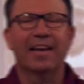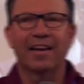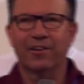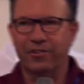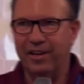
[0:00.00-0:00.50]

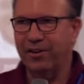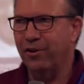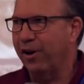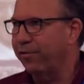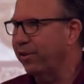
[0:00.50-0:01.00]
get us kicked
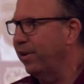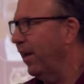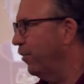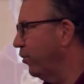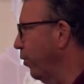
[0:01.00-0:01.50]
off
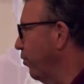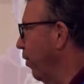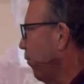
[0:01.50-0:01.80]
today. So, with no